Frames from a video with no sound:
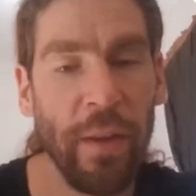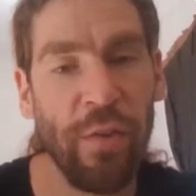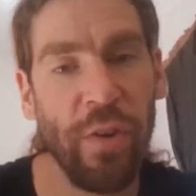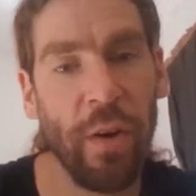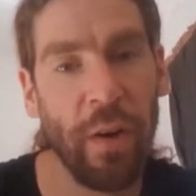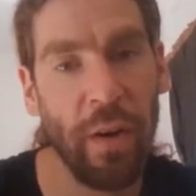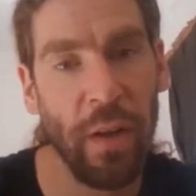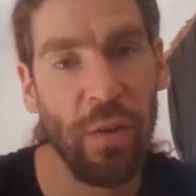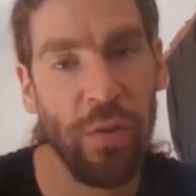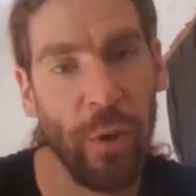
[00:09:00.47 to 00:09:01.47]
they share
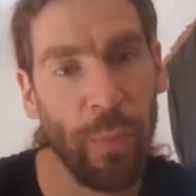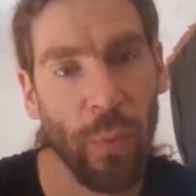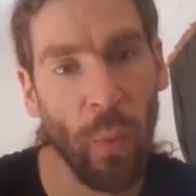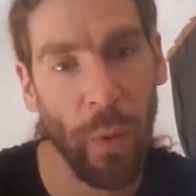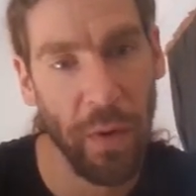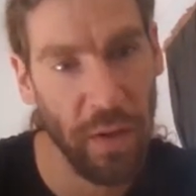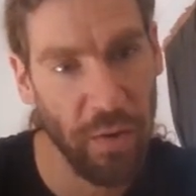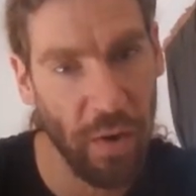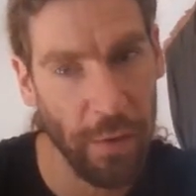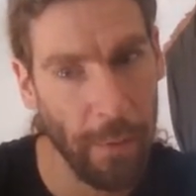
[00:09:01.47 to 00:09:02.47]
kinship with each
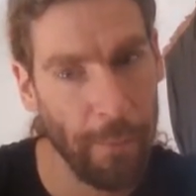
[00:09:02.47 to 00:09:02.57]
other.